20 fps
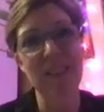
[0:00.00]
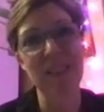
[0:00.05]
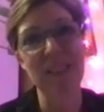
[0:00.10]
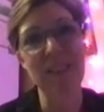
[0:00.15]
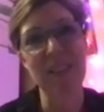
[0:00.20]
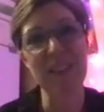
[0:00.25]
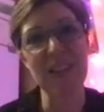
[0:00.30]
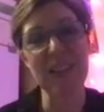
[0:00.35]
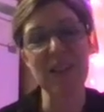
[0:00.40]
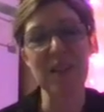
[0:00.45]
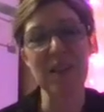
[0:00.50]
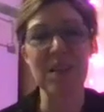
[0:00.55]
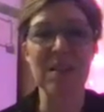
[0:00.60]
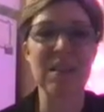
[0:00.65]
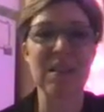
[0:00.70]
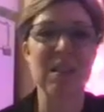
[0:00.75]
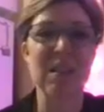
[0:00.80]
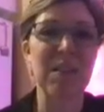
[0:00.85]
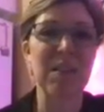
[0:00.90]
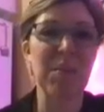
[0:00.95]
You guys
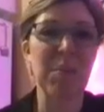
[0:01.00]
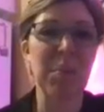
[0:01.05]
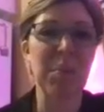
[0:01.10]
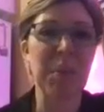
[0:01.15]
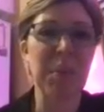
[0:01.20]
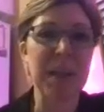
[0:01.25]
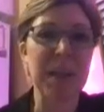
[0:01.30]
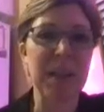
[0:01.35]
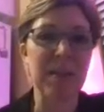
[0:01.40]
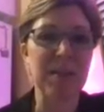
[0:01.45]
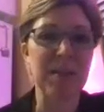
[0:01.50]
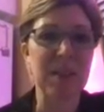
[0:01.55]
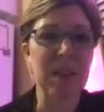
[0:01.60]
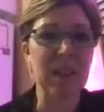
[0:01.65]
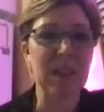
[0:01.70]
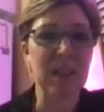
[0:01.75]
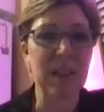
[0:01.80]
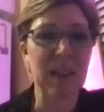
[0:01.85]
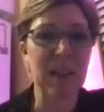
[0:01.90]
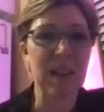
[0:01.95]
might have
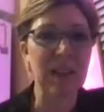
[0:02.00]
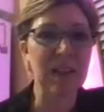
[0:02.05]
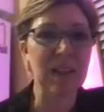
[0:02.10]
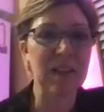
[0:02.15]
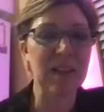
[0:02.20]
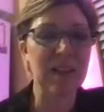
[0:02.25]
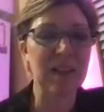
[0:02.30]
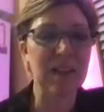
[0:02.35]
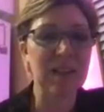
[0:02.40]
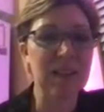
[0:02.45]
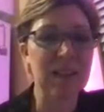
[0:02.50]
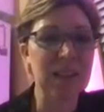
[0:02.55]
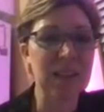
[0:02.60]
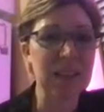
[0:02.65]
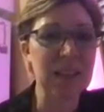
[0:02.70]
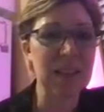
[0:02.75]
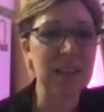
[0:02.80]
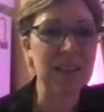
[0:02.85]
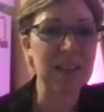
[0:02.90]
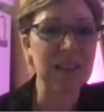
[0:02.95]
seen that
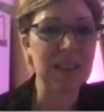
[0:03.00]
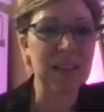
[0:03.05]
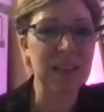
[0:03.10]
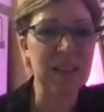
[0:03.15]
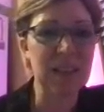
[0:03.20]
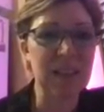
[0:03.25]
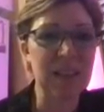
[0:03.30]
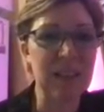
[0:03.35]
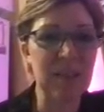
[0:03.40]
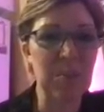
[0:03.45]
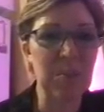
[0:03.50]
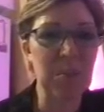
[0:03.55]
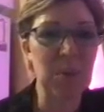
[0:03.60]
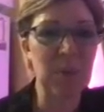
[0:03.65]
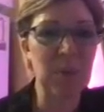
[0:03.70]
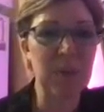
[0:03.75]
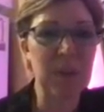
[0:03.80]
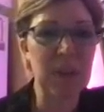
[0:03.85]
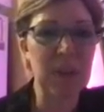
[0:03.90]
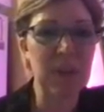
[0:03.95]

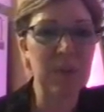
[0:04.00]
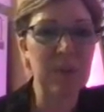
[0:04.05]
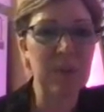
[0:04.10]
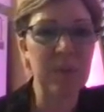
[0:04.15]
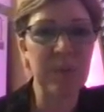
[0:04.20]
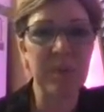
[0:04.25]
movie.